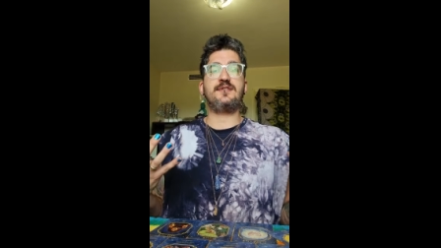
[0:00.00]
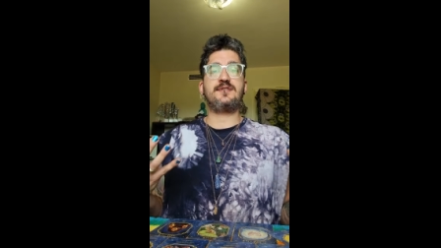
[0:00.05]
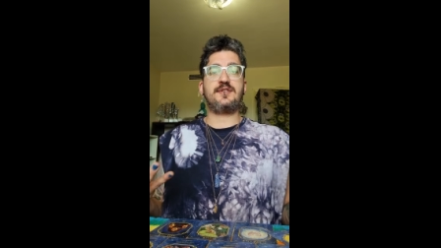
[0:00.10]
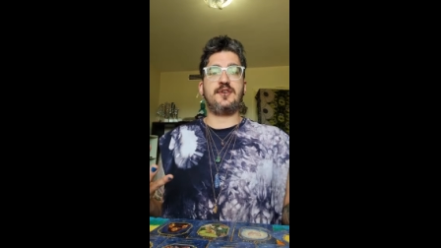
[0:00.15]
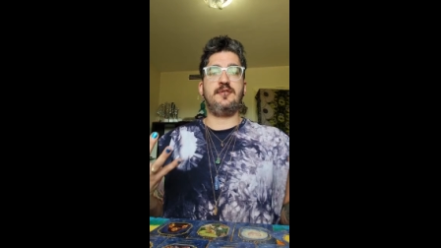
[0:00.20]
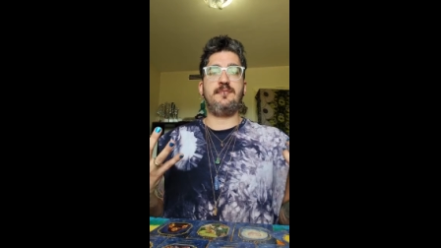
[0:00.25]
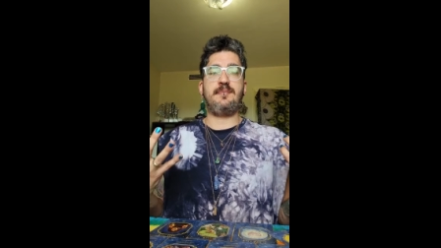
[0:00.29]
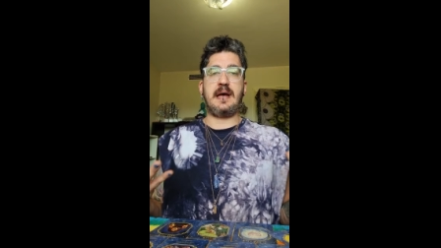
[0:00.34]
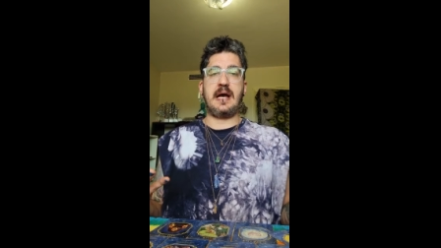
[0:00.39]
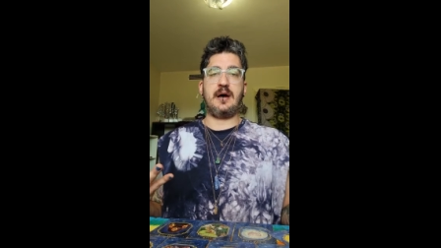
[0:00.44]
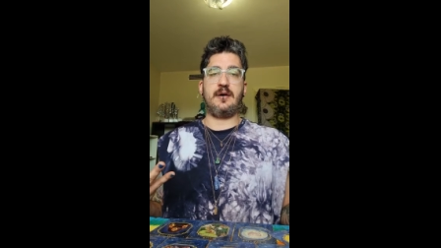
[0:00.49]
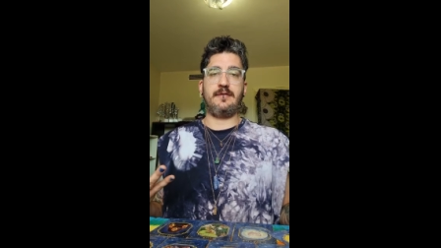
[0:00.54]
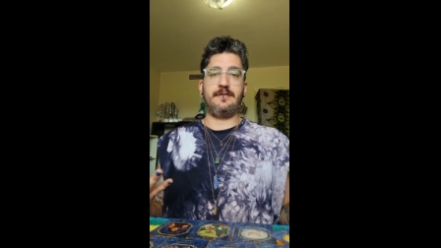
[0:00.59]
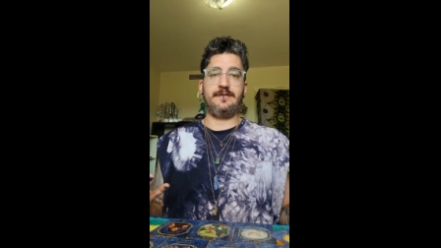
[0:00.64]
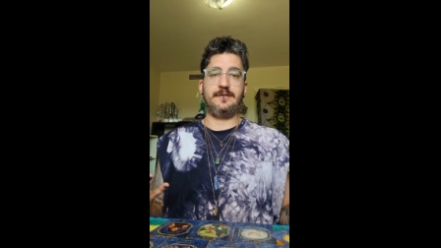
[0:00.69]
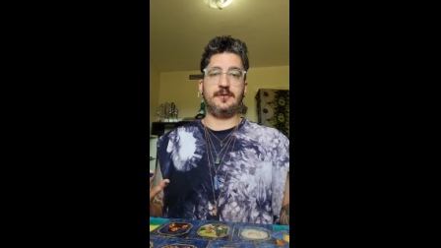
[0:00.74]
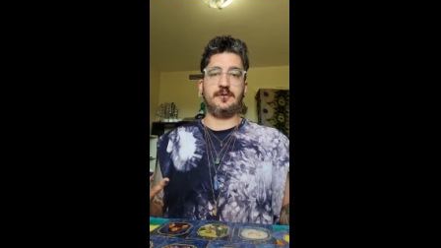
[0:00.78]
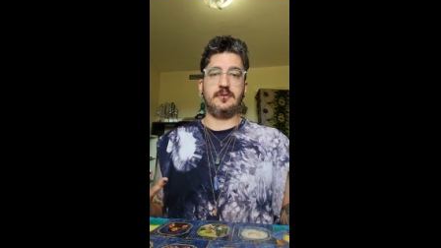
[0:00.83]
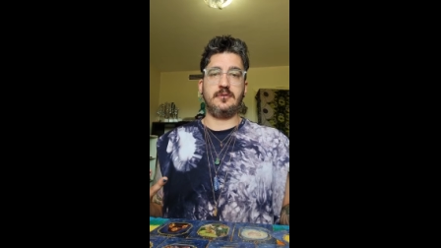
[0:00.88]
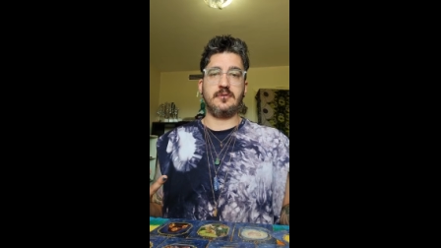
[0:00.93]
so
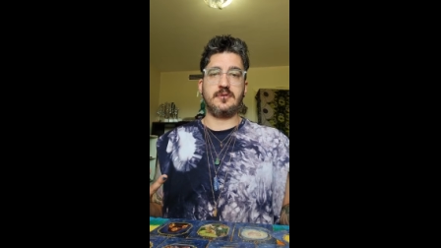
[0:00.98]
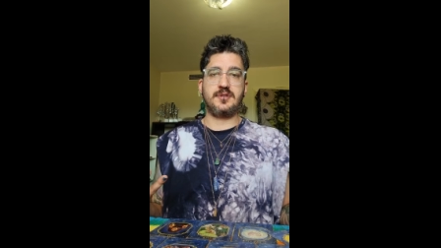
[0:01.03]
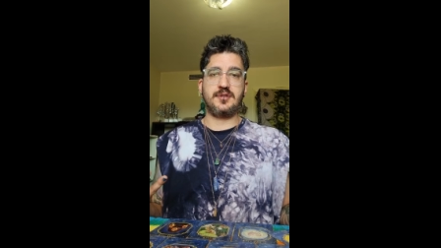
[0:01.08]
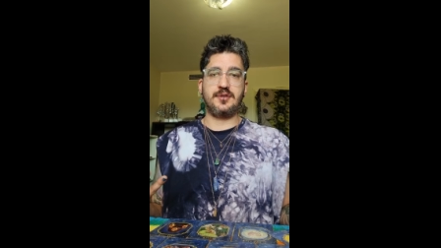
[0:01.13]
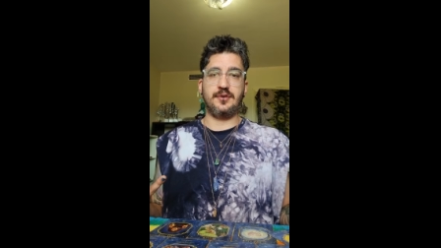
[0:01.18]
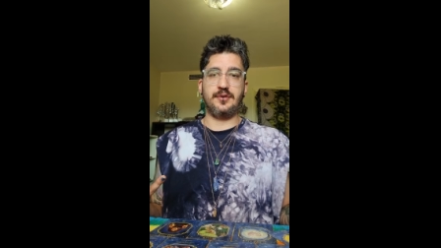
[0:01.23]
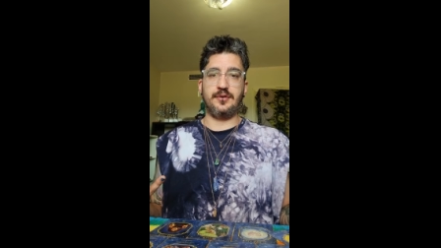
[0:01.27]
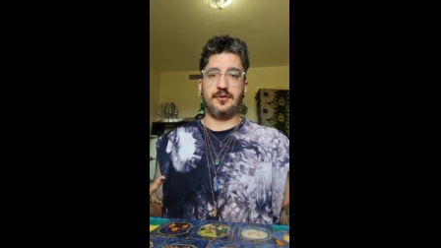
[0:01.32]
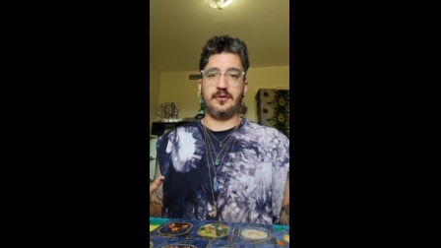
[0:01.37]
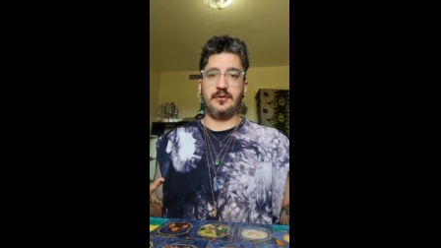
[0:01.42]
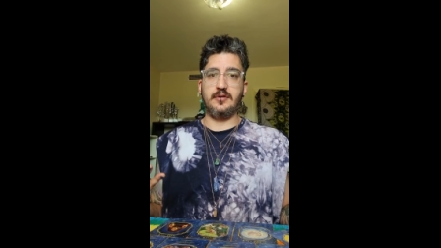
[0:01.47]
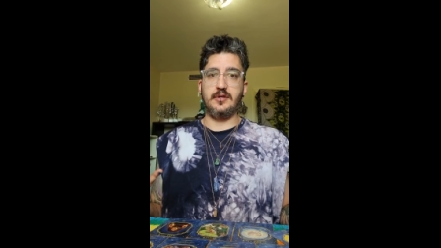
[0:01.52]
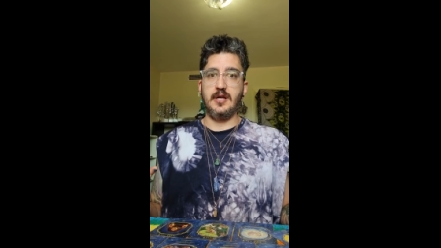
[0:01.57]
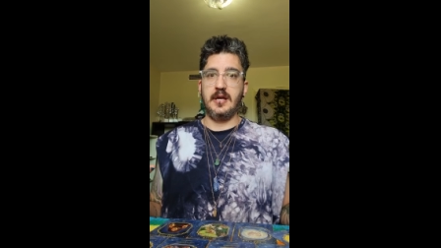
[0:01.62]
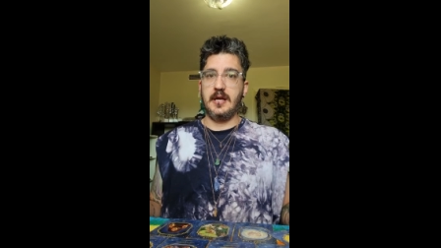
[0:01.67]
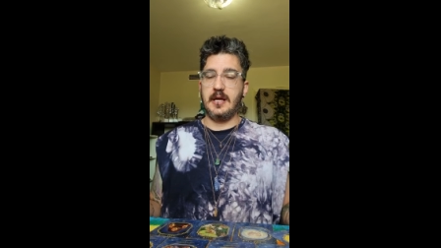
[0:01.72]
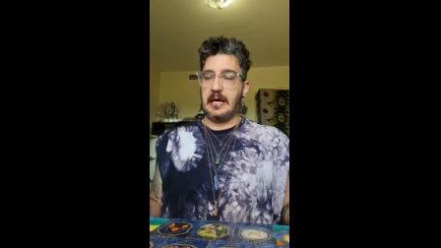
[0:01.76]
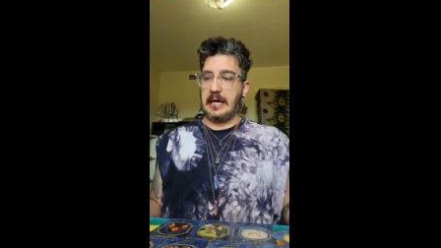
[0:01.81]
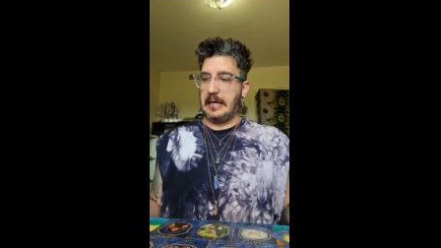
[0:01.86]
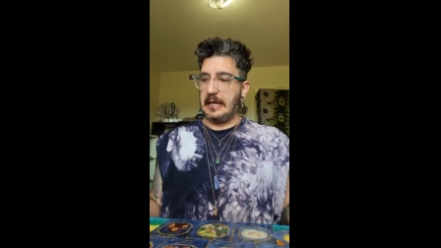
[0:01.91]
powerful to.
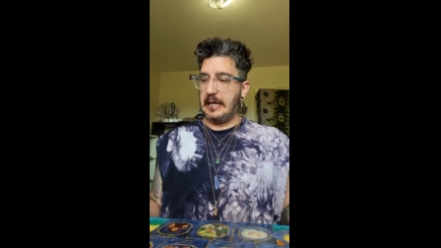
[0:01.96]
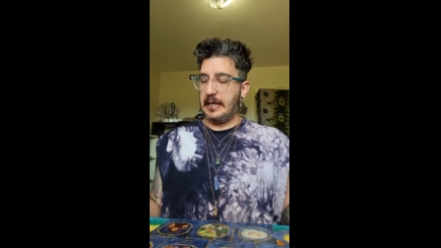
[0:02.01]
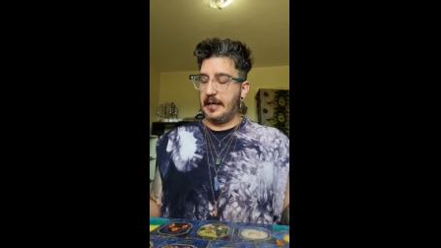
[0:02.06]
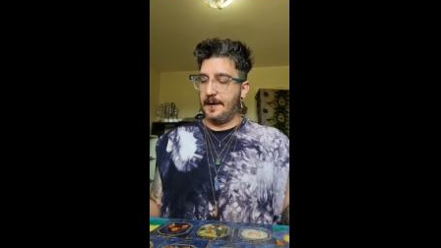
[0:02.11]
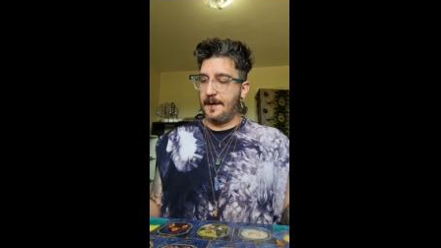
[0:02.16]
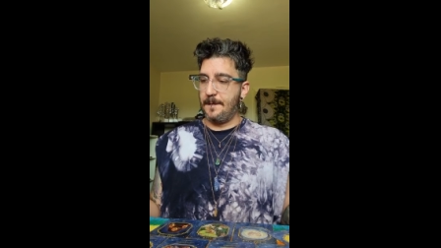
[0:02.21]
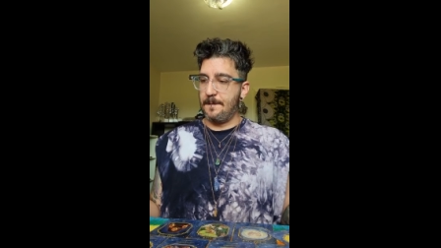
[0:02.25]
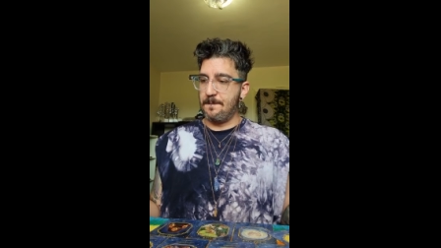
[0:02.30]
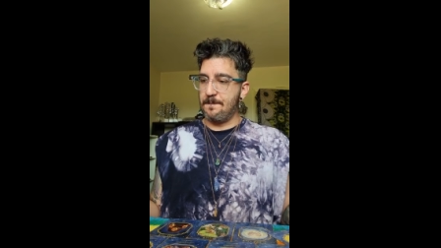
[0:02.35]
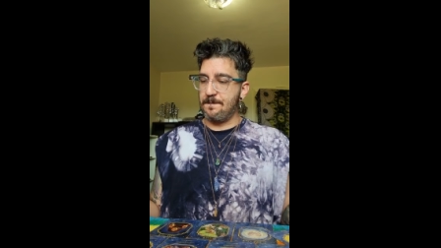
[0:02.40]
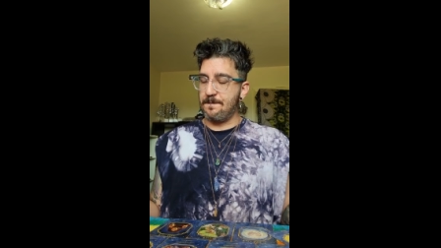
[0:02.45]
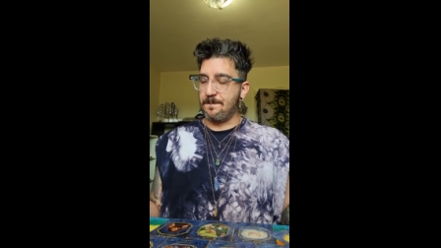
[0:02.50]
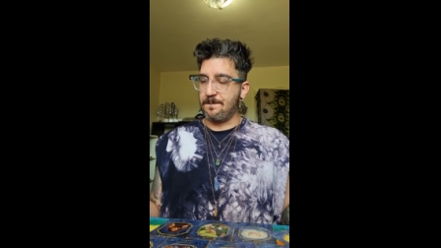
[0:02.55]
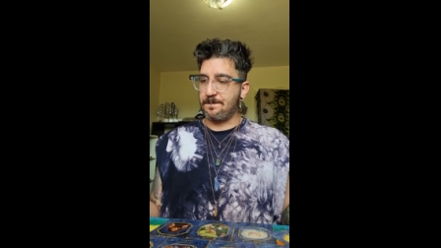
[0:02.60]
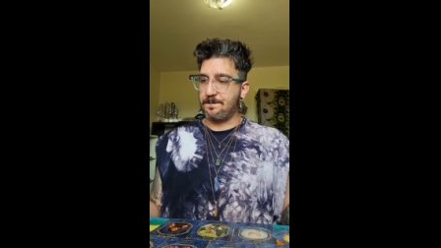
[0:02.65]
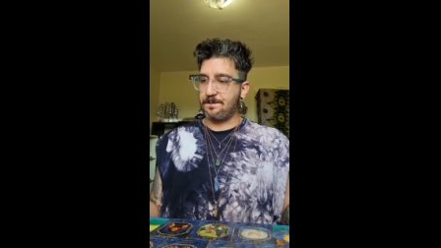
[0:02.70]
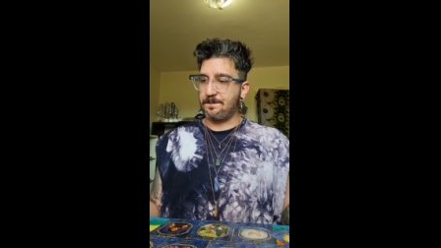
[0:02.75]
Um,